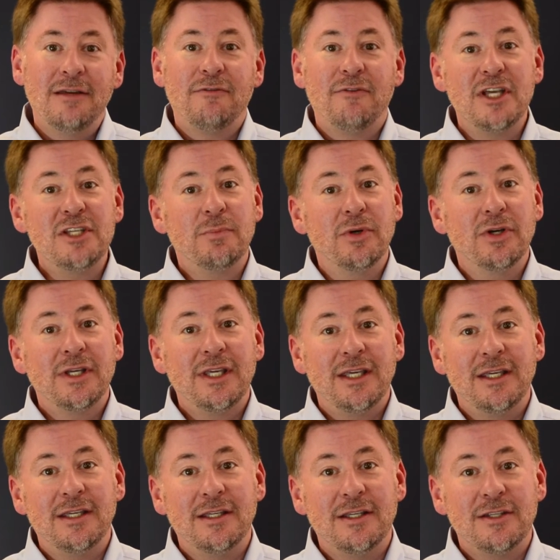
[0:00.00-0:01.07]
Facebook
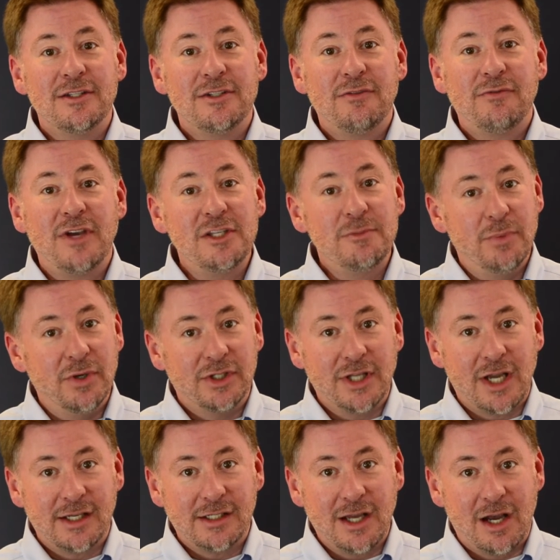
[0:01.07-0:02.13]
is
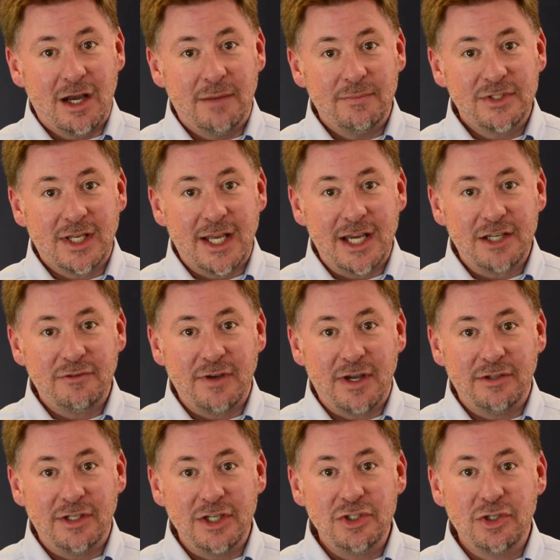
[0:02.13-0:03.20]

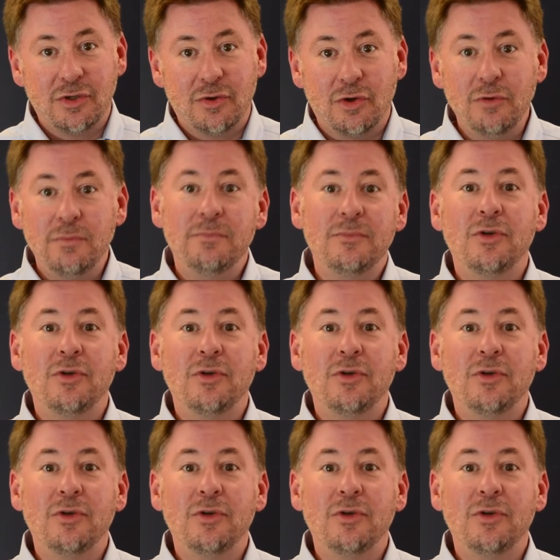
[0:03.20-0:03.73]
facebook.com/foundation group.